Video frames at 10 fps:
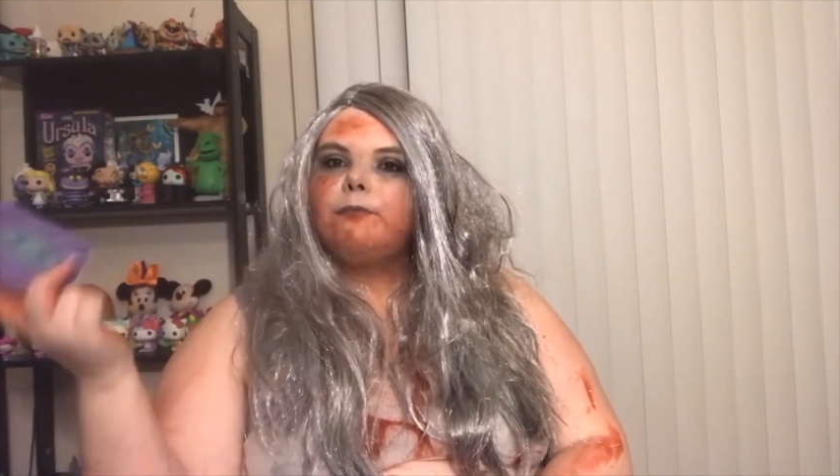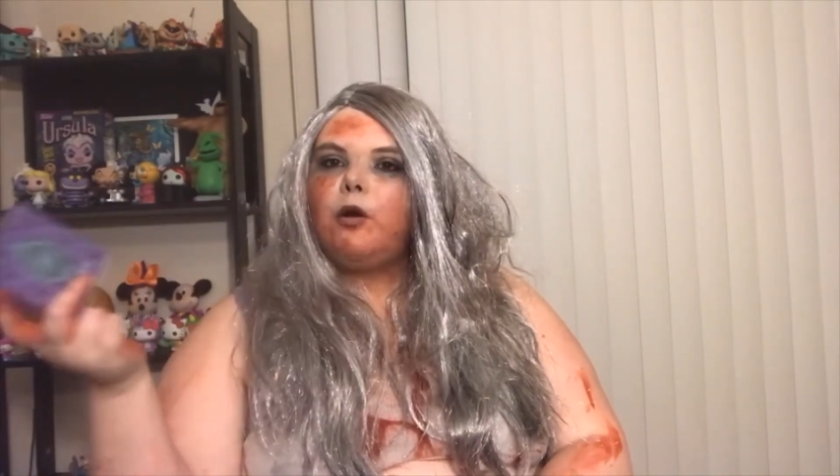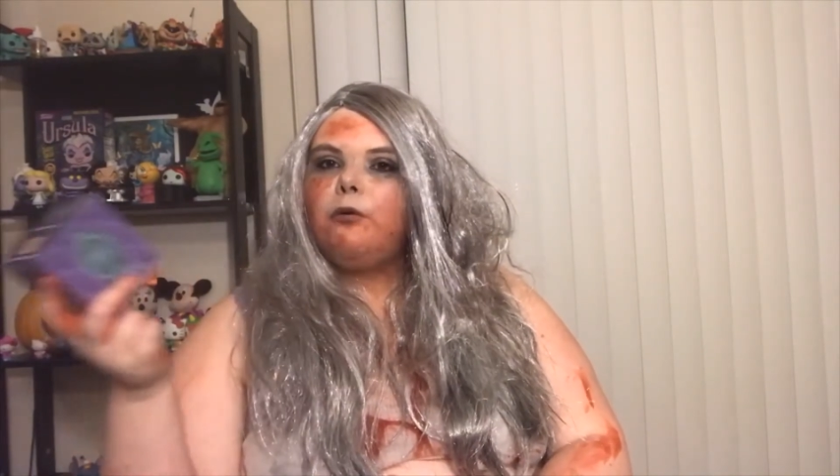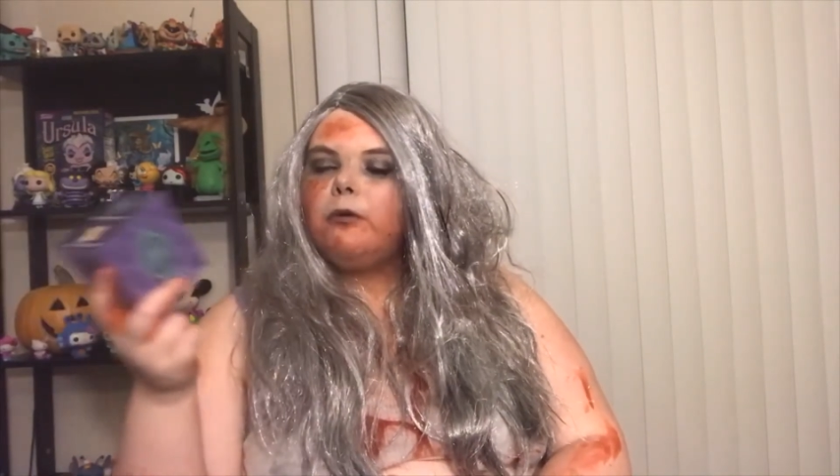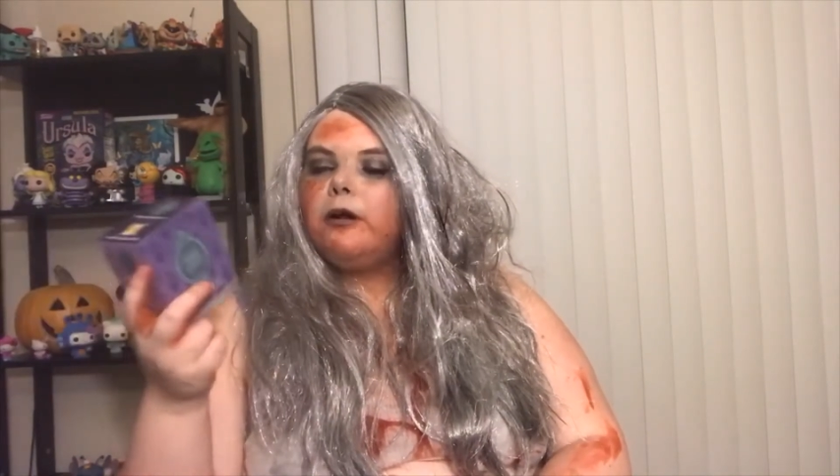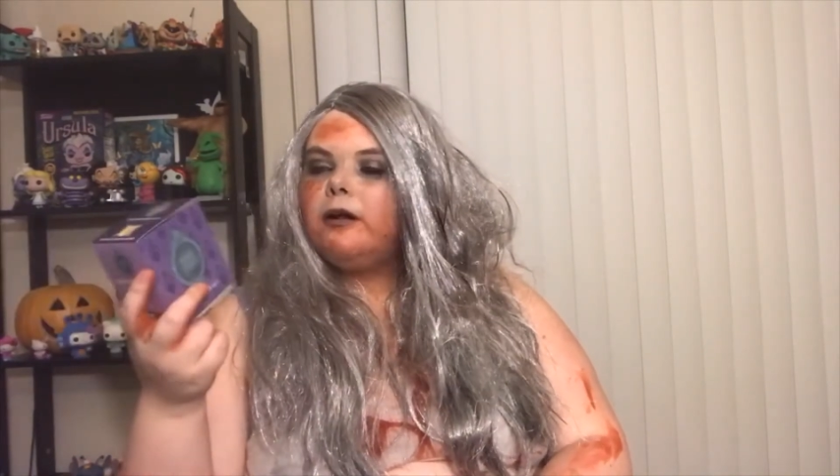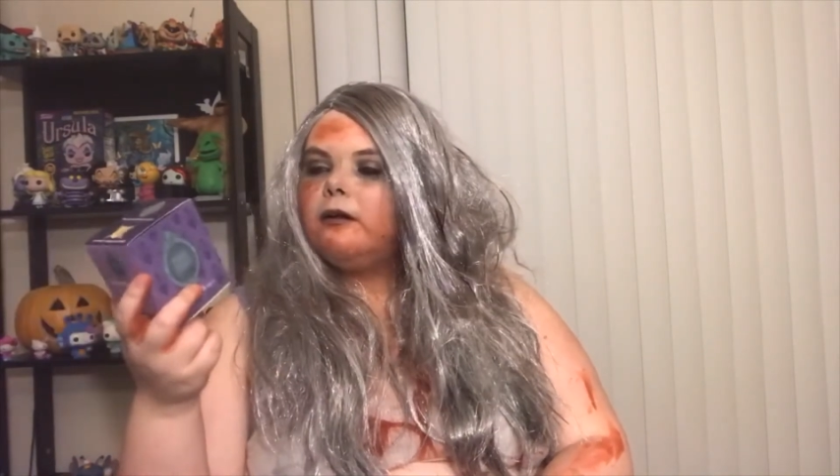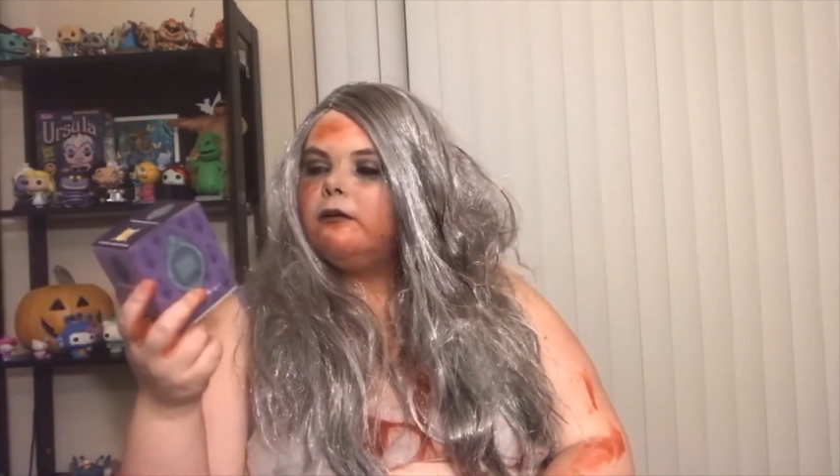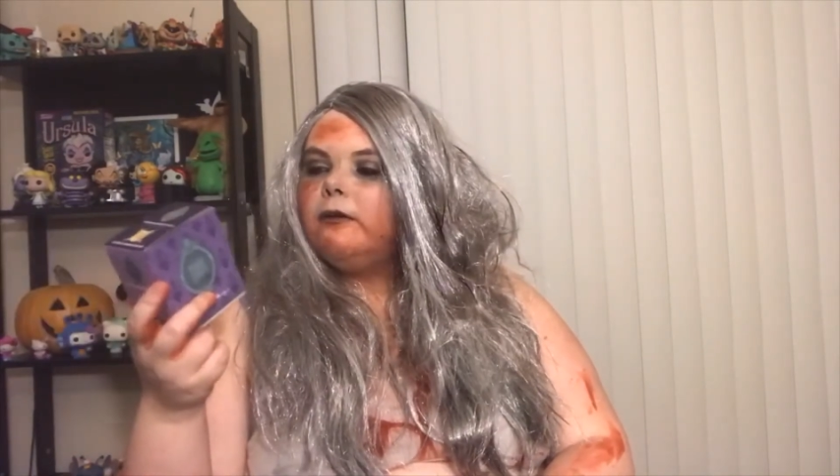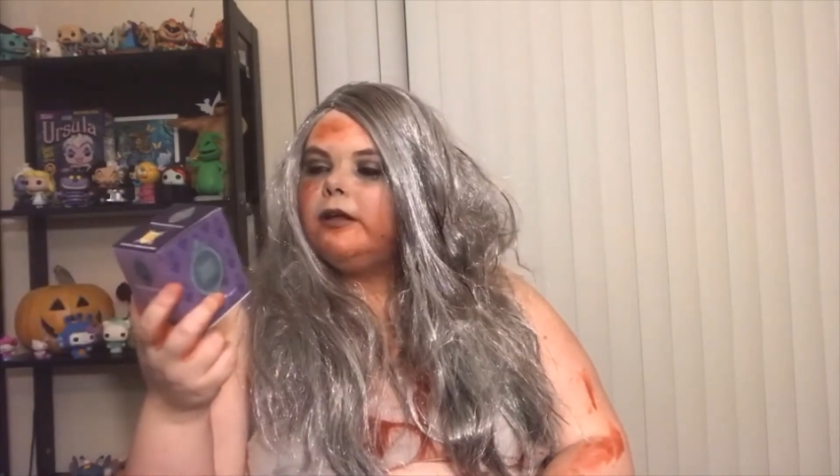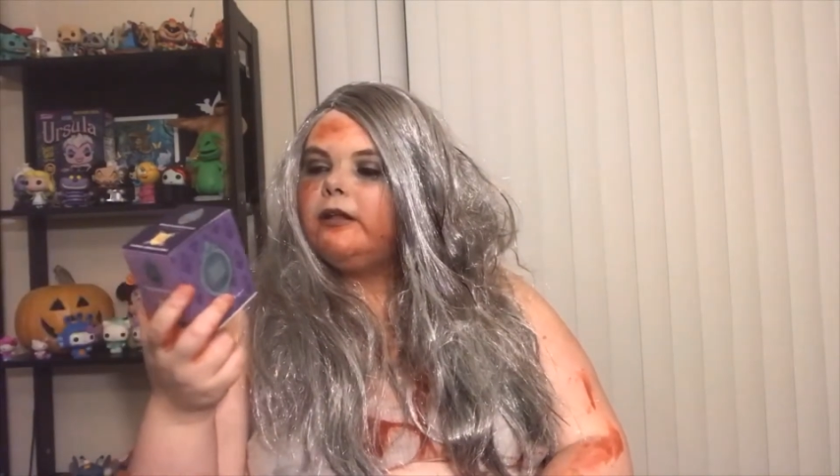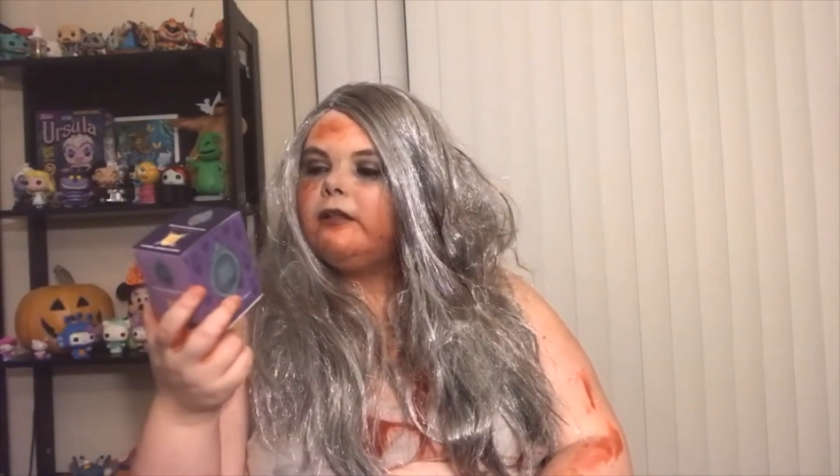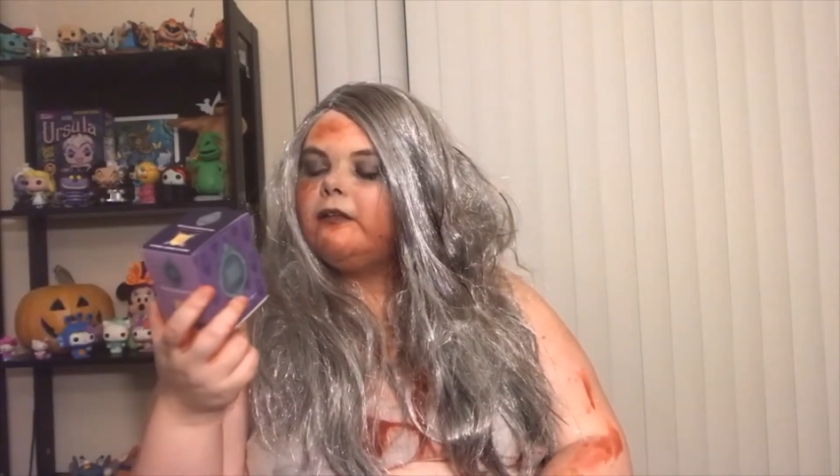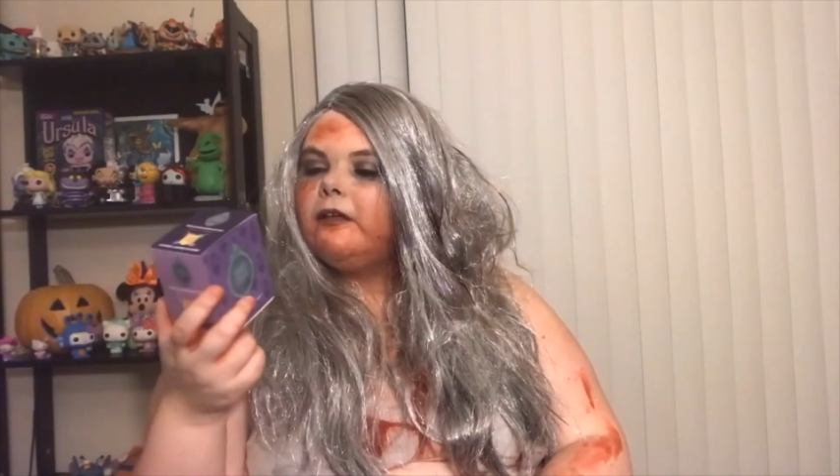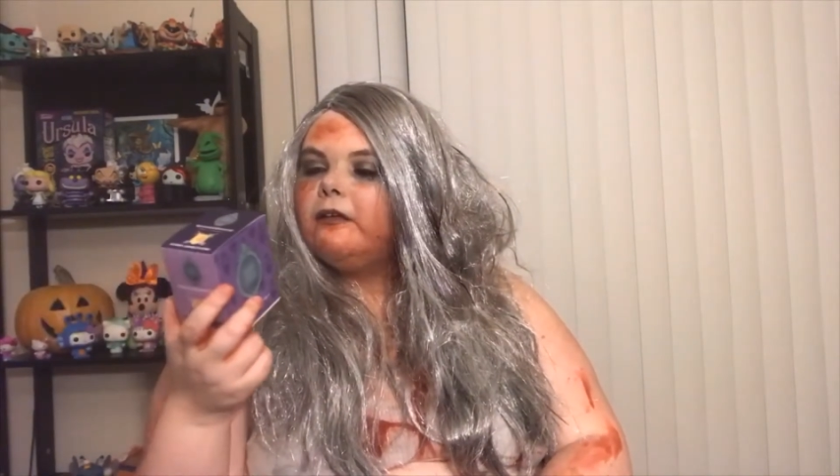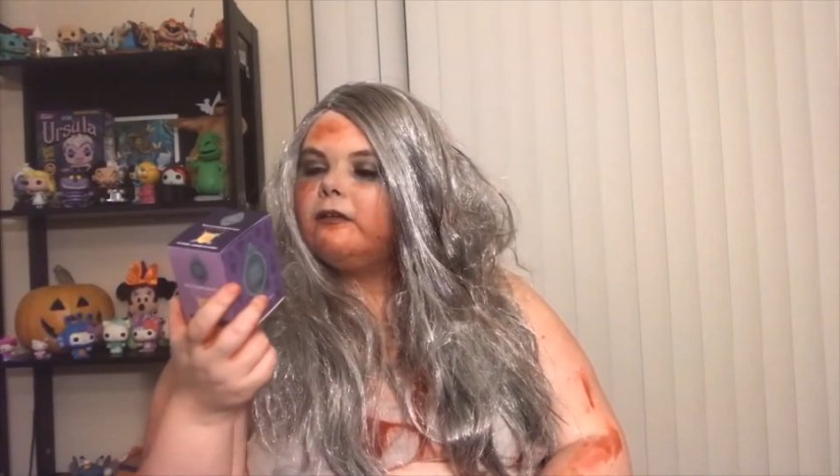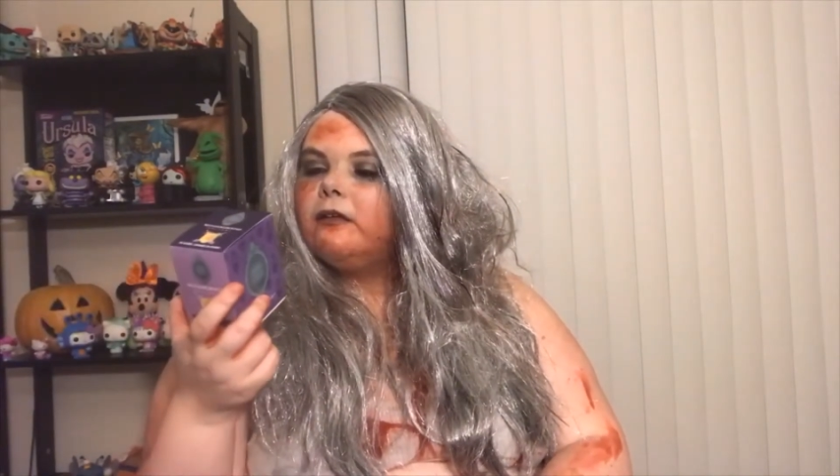artwork, right? I think.